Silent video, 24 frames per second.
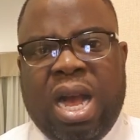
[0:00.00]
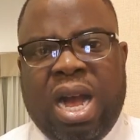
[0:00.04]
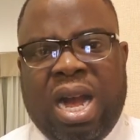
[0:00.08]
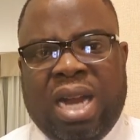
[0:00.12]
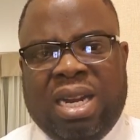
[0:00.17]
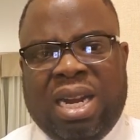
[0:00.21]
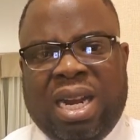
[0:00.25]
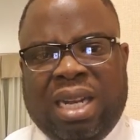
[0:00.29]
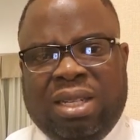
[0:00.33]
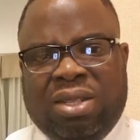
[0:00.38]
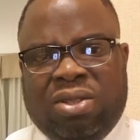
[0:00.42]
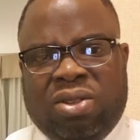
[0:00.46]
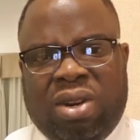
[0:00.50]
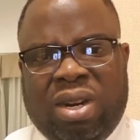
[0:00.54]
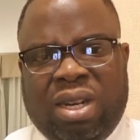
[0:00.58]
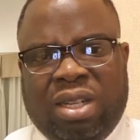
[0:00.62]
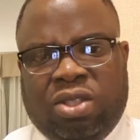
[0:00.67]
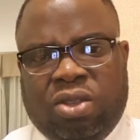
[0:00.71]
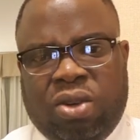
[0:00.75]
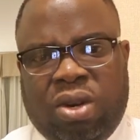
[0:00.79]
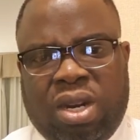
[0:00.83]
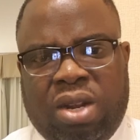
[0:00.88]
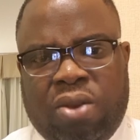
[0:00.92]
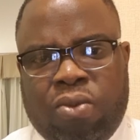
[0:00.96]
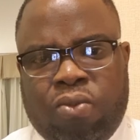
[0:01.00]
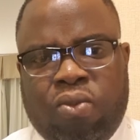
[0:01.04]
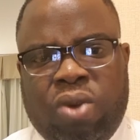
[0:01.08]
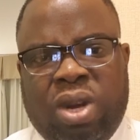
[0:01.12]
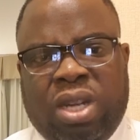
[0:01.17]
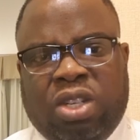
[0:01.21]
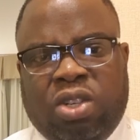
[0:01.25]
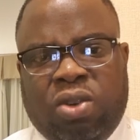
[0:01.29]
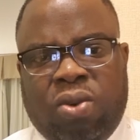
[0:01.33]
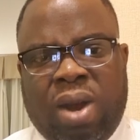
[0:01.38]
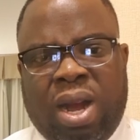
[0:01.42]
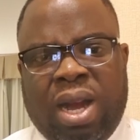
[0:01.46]
And that's the direction in
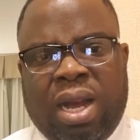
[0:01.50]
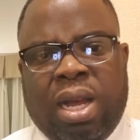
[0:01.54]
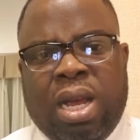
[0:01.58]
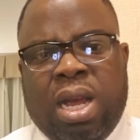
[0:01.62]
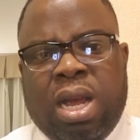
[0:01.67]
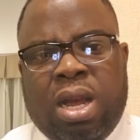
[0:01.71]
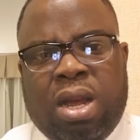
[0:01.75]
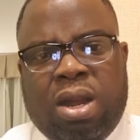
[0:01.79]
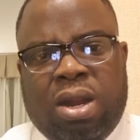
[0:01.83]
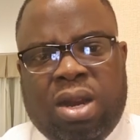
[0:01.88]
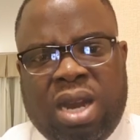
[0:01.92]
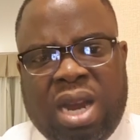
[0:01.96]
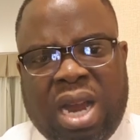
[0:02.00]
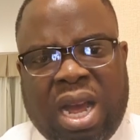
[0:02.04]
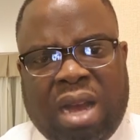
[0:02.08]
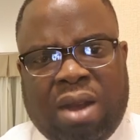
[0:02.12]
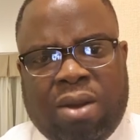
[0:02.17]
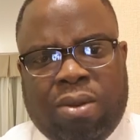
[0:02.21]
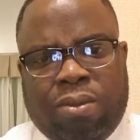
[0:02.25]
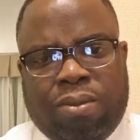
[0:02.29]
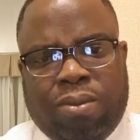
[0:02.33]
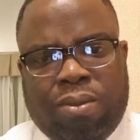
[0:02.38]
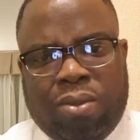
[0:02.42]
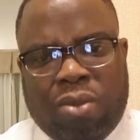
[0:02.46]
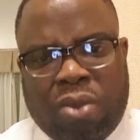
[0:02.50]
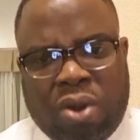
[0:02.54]
which you are now,